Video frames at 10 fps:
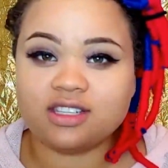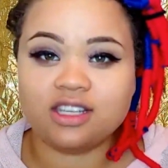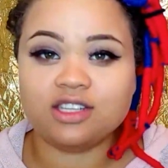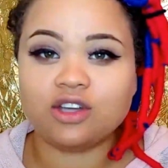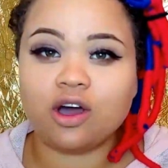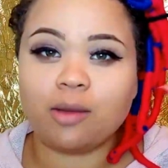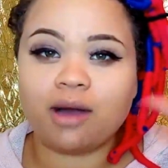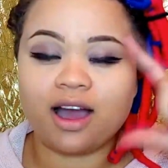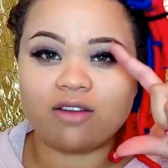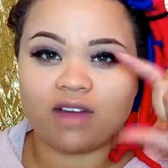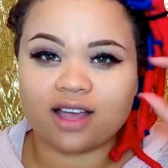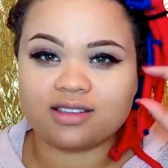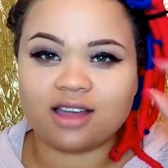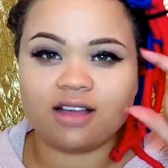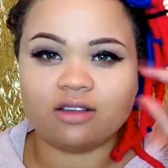These are my Rock
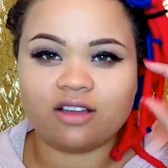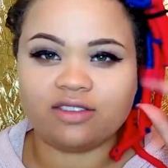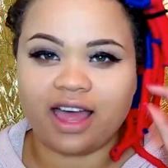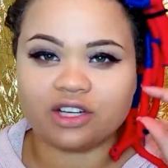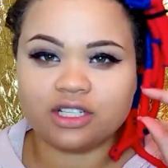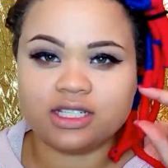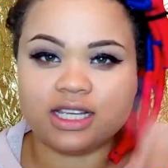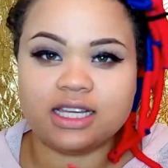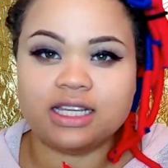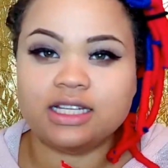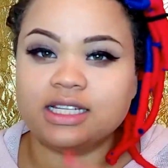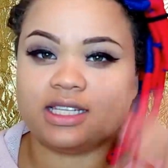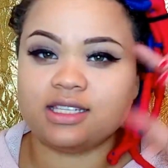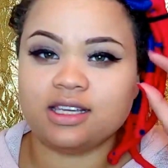Style Love lashes, and this is